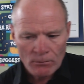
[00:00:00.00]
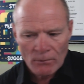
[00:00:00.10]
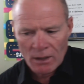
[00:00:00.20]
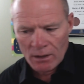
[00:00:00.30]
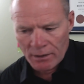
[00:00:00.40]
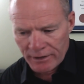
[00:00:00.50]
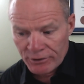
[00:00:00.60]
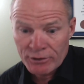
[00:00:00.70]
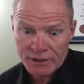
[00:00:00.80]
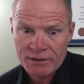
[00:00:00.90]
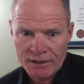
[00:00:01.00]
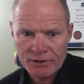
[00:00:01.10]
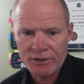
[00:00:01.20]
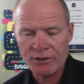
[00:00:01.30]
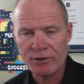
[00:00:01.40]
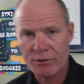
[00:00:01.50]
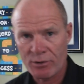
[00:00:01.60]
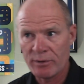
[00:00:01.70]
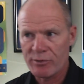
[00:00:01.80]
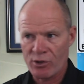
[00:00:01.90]
That you need to continue
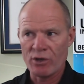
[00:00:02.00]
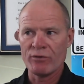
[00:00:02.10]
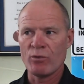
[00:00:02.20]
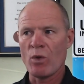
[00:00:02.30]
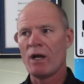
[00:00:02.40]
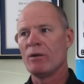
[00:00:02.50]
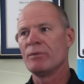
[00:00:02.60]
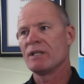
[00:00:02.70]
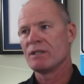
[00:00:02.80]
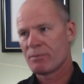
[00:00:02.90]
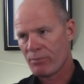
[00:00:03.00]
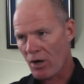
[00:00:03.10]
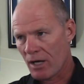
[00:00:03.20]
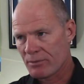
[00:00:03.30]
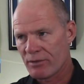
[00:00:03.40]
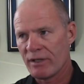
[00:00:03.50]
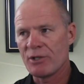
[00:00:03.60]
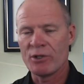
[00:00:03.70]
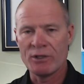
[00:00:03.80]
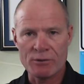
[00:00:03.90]
to observe well, because
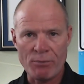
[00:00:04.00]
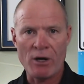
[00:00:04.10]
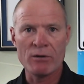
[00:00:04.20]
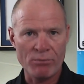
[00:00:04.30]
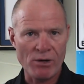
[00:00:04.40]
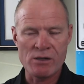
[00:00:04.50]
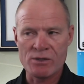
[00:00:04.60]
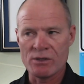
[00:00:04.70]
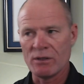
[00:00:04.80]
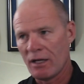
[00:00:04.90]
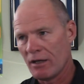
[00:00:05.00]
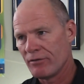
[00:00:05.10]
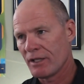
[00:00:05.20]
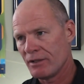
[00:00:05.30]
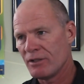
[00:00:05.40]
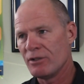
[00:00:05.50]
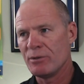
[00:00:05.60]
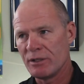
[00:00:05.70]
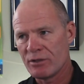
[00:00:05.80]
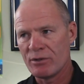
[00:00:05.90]
observation is part and parcel of
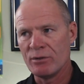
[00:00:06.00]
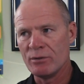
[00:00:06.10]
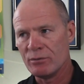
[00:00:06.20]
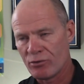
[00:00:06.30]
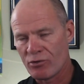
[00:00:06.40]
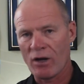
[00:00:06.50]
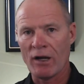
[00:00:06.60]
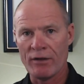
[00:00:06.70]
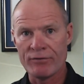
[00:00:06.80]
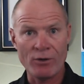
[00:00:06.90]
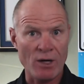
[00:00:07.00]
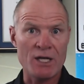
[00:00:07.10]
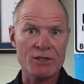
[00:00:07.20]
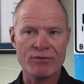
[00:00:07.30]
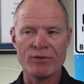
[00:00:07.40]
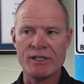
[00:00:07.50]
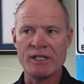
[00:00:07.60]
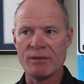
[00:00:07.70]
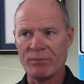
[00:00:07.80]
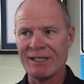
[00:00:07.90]
continuing to drive crash
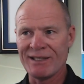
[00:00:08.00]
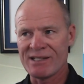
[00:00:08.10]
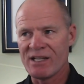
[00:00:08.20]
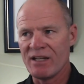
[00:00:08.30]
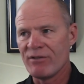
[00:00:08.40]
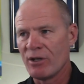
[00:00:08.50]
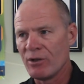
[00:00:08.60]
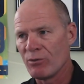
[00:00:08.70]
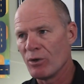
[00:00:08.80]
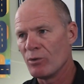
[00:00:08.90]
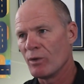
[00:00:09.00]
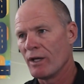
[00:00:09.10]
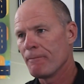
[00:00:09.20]
free and being safe on the roadway.